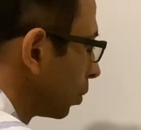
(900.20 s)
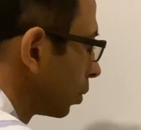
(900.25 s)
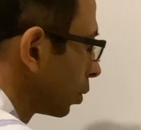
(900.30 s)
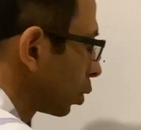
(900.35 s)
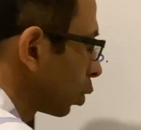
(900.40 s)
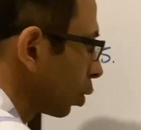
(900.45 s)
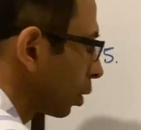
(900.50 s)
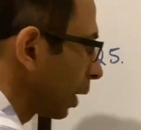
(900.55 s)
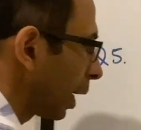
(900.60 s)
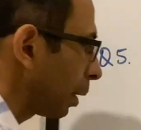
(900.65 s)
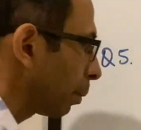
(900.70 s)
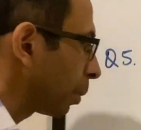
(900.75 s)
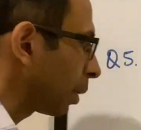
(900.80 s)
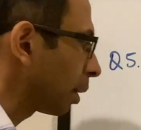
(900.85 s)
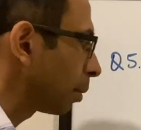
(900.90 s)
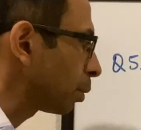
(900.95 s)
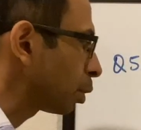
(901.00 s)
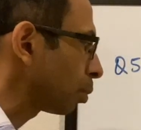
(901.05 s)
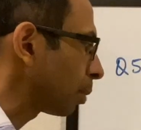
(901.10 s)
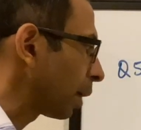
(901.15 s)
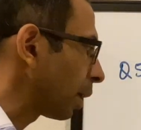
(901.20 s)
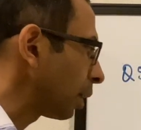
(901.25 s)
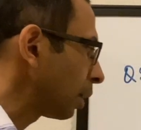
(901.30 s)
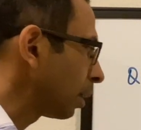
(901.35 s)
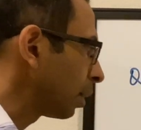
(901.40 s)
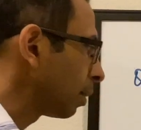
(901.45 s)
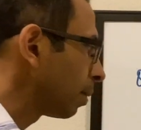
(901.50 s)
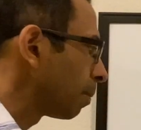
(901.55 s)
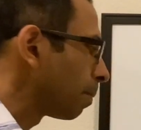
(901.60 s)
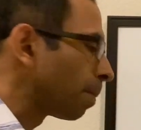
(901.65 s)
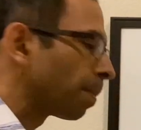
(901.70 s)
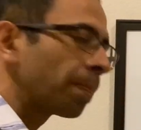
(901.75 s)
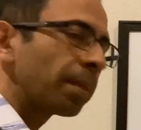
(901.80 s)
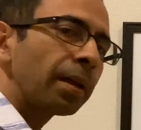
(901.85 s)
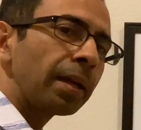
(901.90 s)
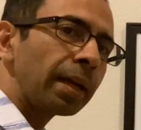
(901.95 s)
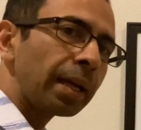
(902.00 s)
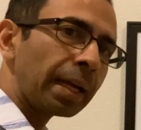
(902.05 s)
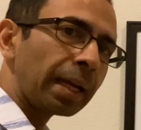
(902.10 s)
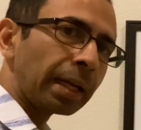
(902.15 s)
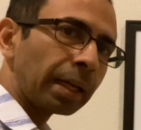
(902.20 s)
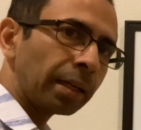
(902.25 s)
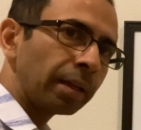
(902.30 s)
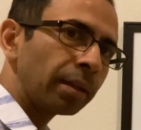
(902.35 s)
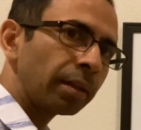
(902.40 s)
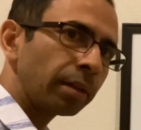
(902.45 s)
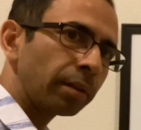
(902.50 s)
So that becomes my a,